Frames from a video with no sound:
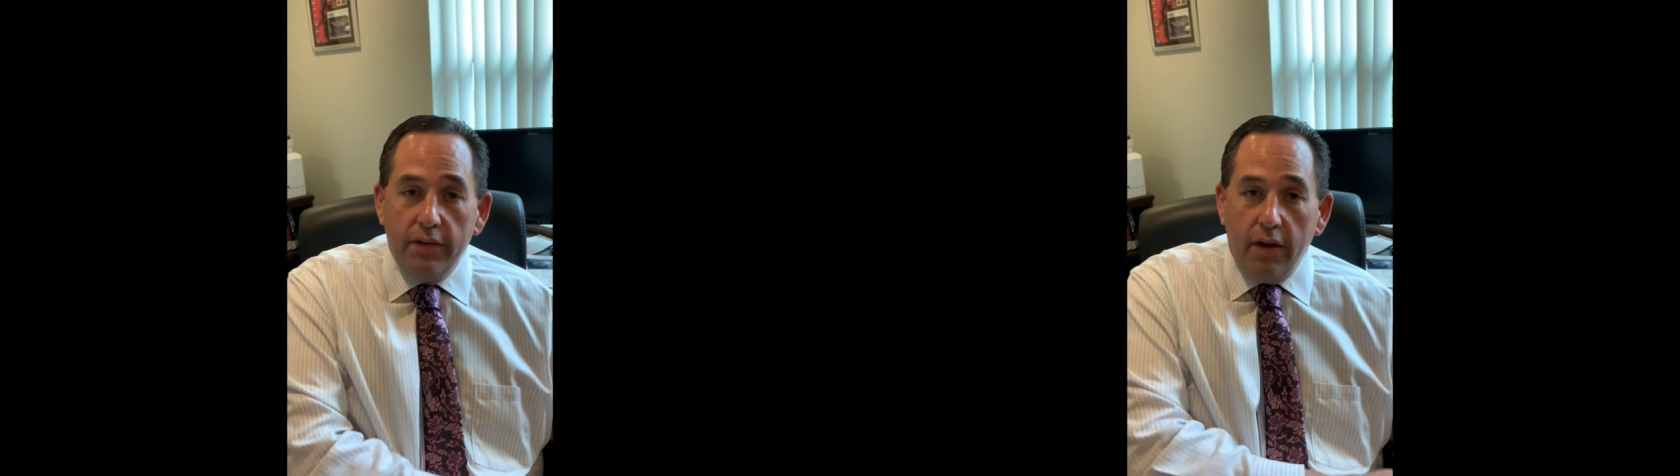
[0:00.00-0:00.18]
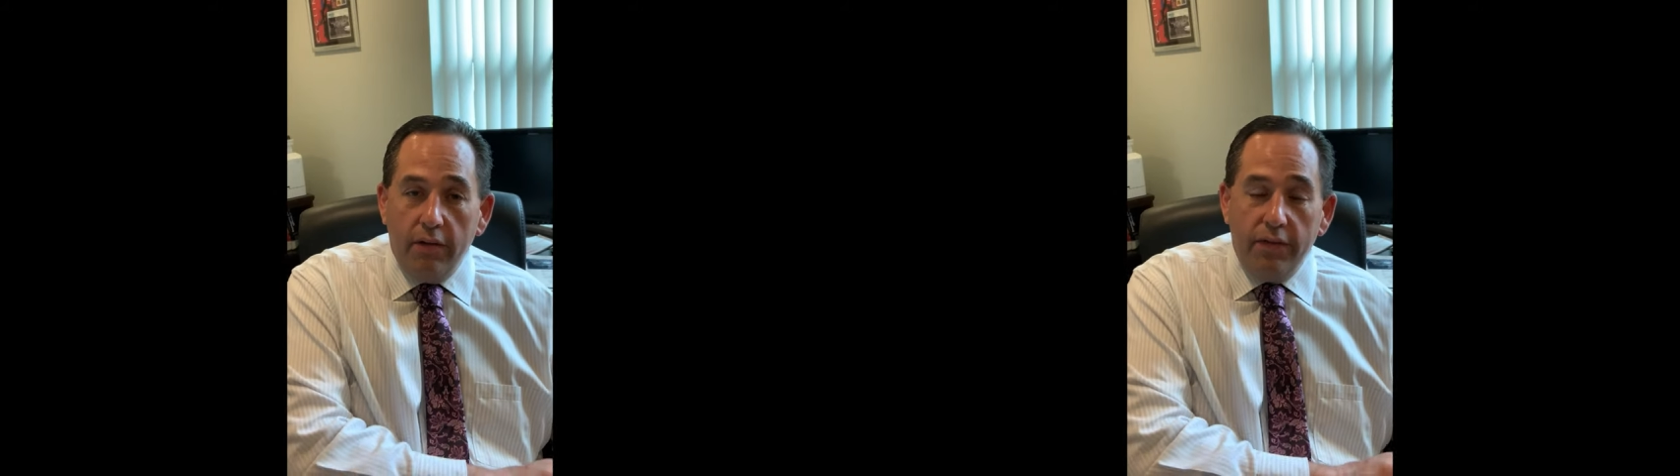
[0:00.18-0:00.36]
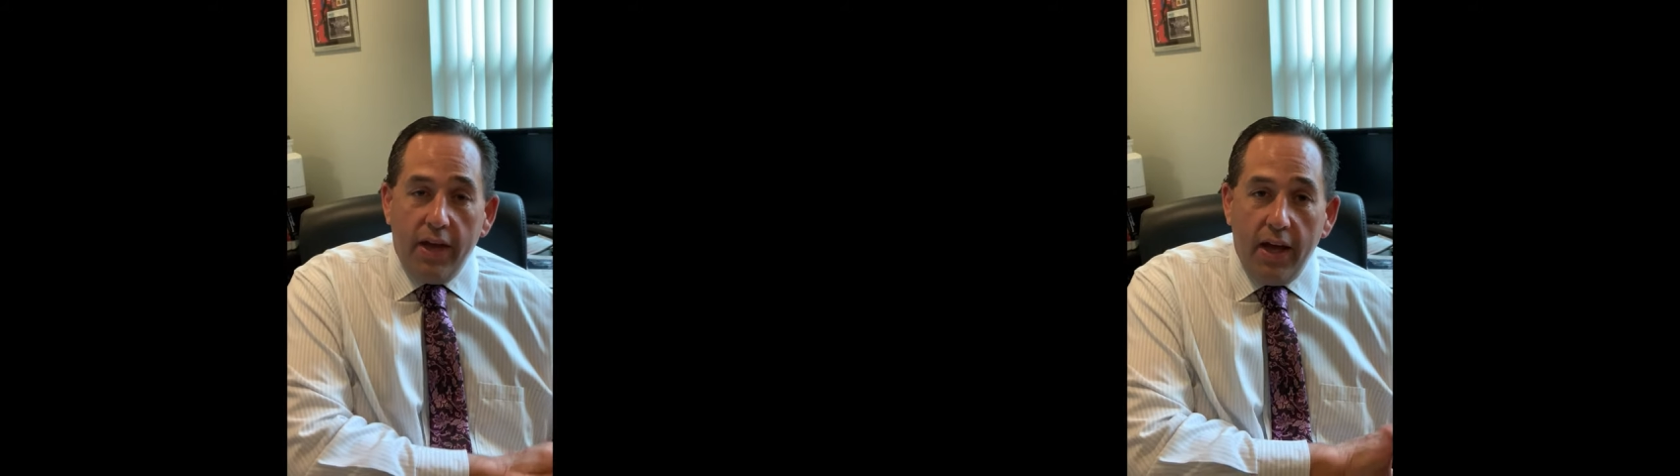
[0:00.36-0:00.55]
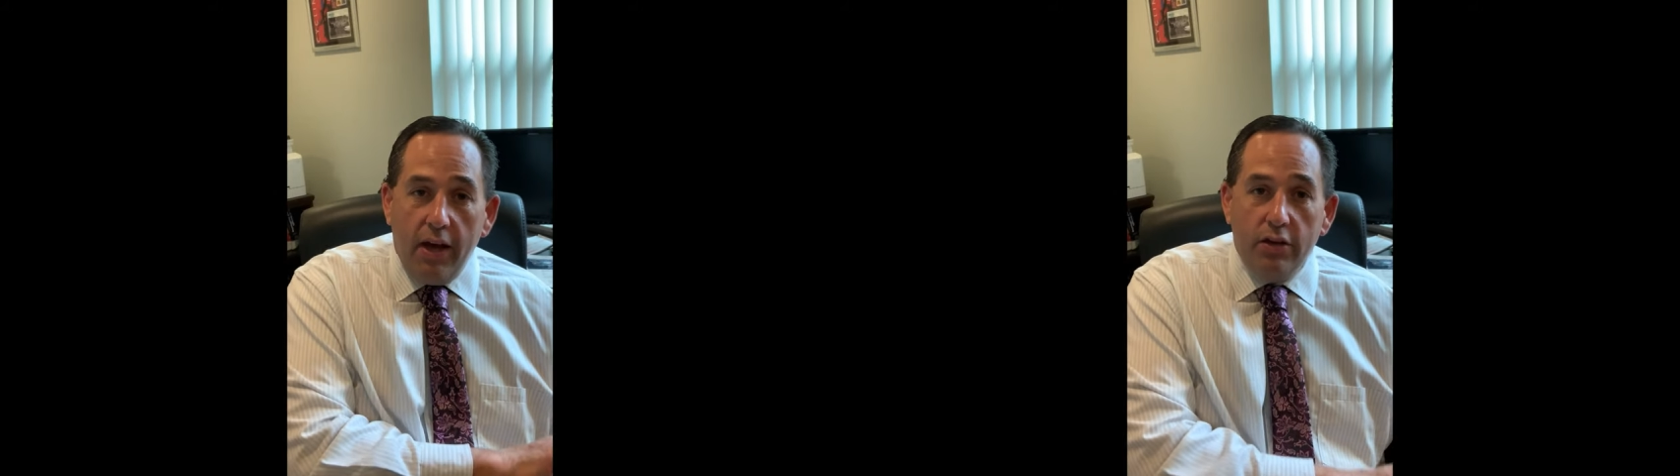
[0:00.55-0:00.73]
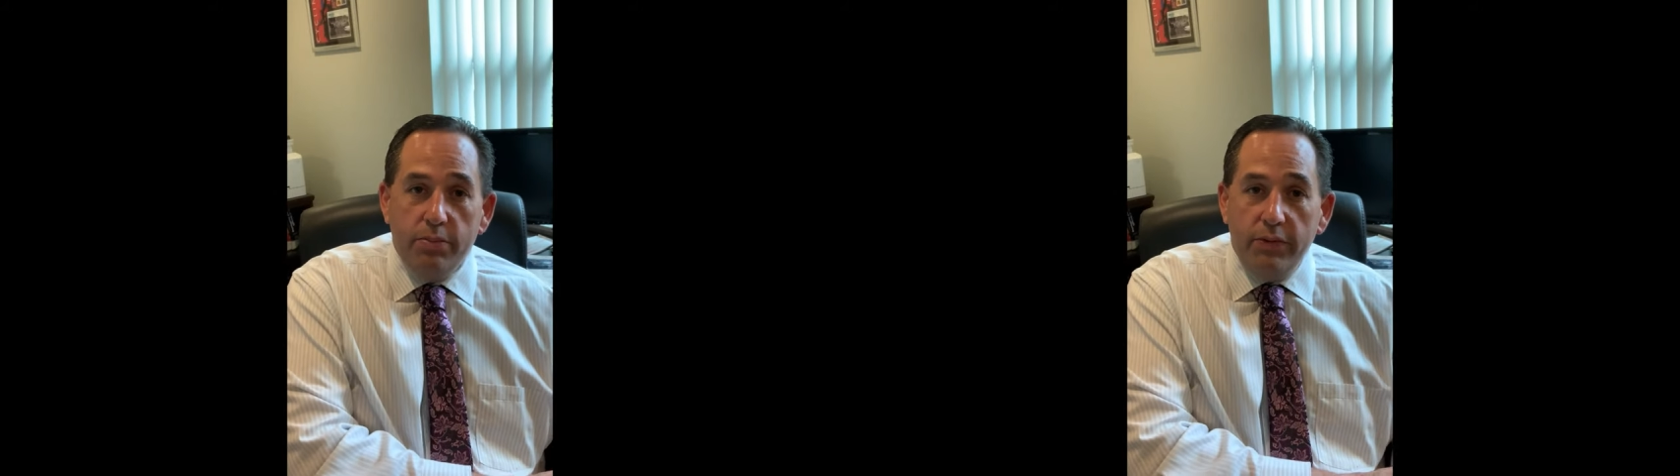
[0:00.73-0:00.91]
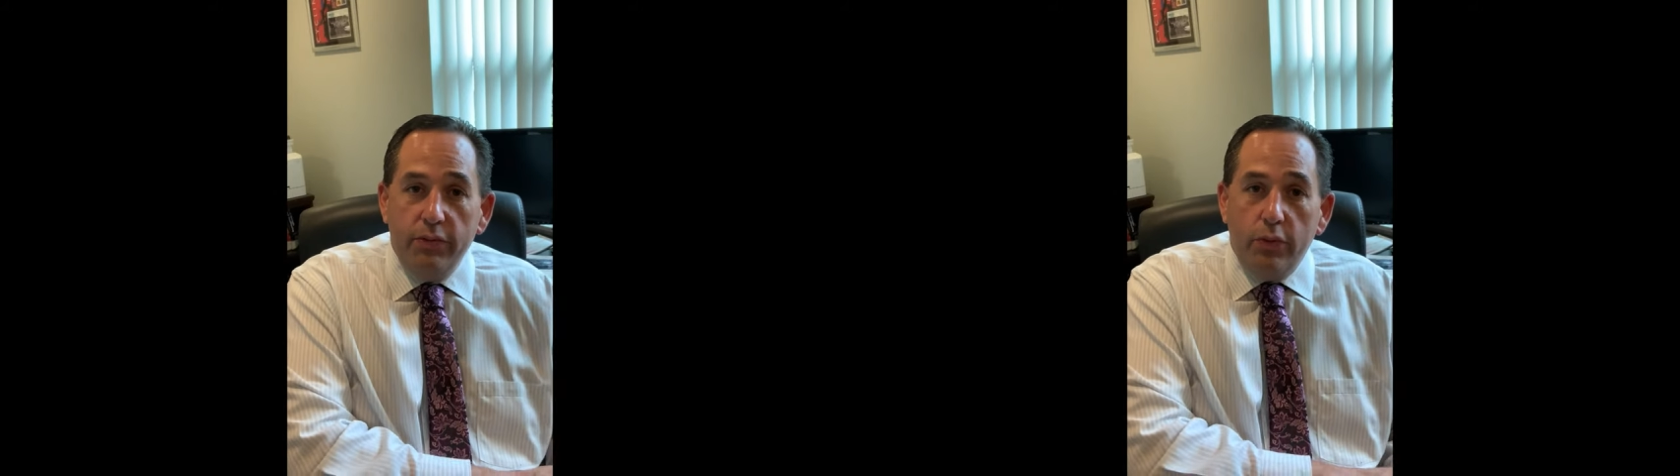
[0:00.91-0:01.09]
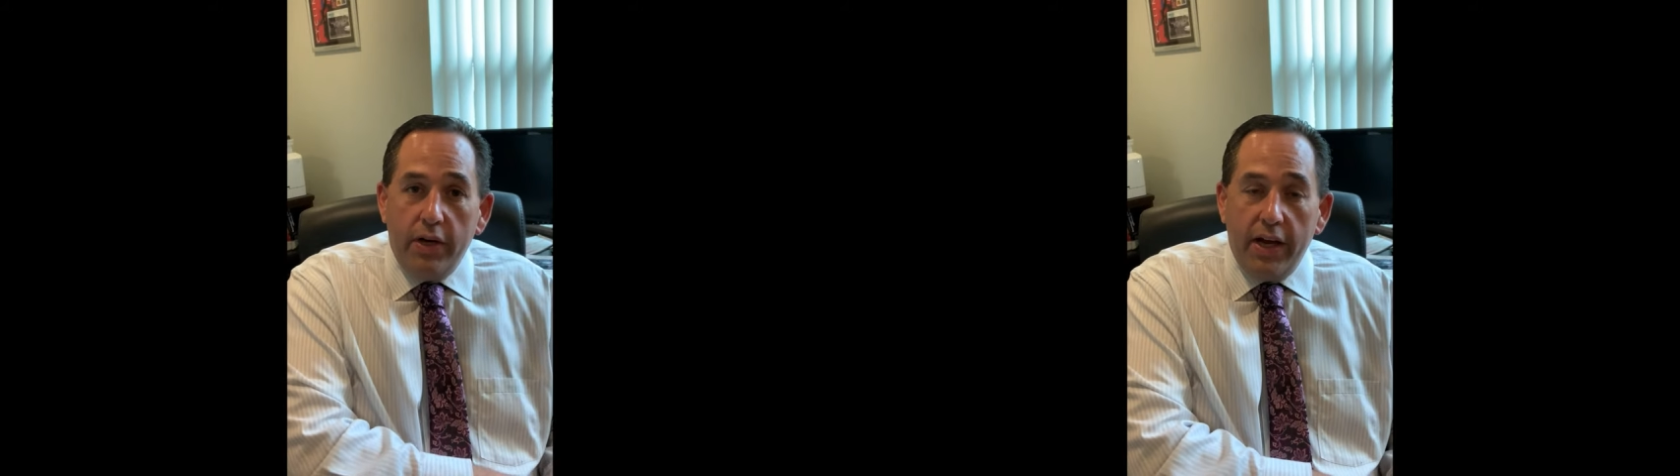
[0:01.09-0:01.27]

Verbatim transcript: of the house before it